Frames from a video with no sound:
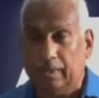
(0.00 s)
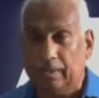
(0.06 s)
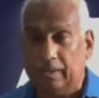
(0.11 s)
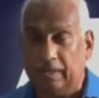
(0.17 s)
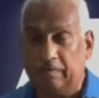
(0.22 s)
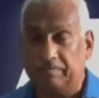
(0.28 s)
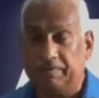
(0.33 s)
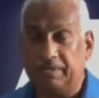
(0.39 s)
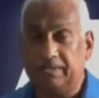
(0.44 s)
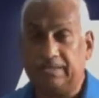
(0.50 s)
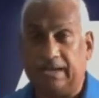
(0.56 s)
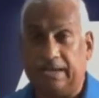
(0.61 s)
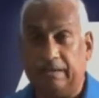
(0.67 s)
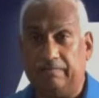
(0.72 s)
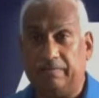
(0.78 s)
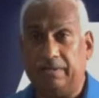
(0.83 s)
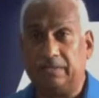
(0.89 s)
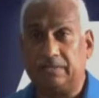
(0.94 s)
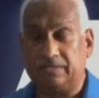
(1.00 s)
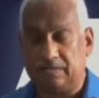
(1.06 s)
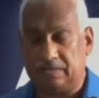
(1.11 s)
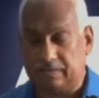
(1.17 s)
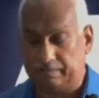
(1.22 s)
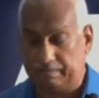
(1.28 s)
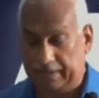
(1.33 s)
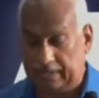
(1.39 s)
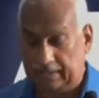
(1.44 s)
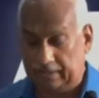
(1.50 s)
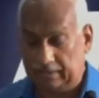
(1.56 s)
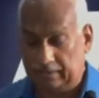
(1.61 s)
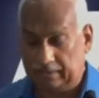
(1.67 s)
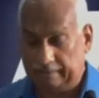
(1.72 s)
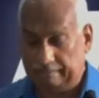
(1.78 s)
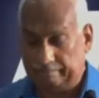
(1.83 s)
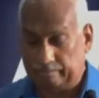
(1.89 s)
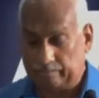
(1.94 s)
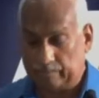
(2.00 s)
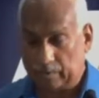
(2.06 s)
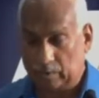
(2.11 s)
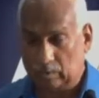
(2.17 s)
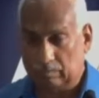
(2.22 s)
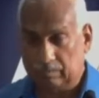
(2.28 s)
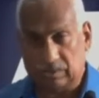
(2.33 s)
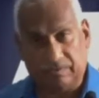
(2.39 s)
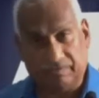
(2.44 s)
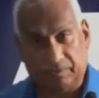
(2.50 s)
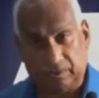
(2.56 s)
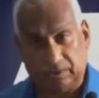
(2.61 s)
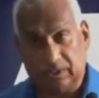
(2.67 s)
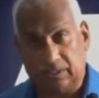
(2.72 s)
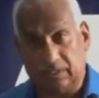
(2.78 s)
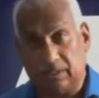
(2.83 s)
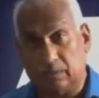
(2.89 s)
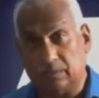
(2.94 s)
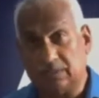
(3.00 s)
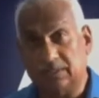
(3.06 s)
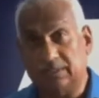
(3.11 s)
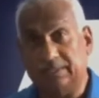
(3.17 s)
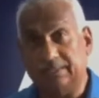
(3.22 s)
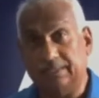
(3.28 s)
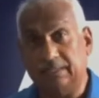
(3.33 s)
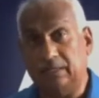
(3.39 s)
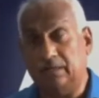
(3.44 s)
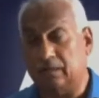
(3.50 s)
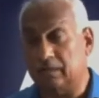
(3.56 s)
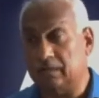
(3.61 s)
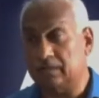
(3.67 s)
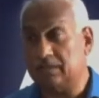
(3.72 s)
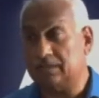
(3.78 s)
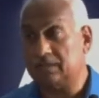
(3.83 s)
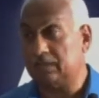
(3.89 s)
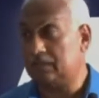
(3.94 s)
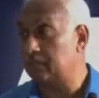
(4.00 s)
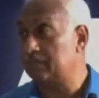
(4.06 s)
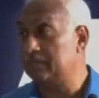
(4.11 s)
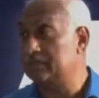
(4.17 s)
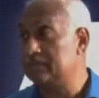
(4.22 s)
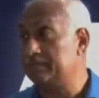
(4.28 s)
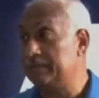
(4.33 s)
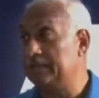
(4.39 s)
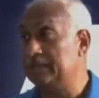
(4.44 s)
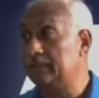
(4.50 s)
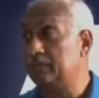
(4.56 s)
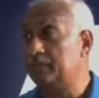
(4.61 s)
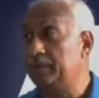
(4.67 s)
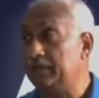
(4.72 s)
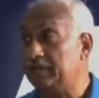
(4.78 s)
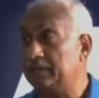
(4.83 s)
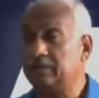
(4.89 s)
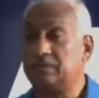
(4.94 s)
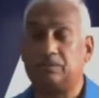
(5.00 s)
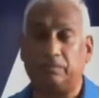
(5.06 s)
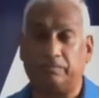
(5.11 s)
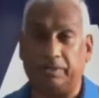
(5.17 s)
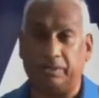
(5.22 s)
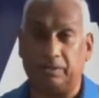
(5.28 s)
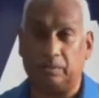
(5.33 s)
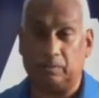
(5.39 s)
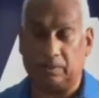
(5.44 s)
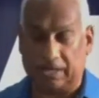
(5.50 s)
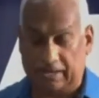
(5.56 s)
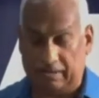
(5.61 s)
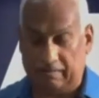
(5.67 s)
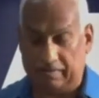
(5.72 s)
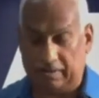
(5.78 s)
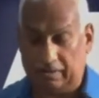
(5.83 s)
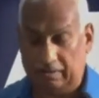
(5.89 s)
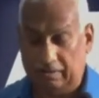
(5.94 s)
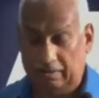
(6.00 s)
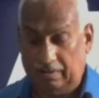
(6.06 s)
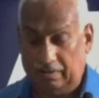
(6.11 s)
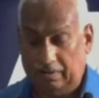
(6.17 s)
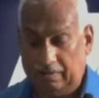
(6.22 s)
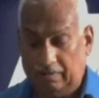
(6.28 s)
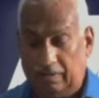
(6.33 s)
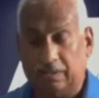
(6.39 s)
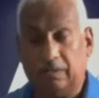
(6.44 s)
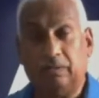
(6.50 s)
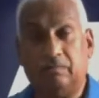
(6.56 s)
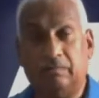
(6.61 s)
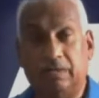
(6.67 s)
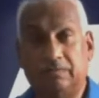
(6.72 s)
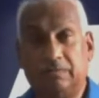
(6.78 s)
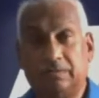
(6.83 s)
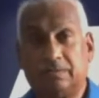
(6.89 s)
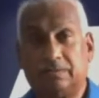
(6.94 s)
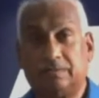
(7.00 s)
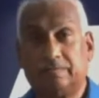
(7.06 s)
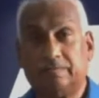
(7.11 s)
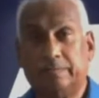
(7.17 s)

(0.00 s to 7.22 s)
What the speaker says: if a diver is to spend almost 40,000 TT dollars to come and spend a week in Tobago diving in the reefs,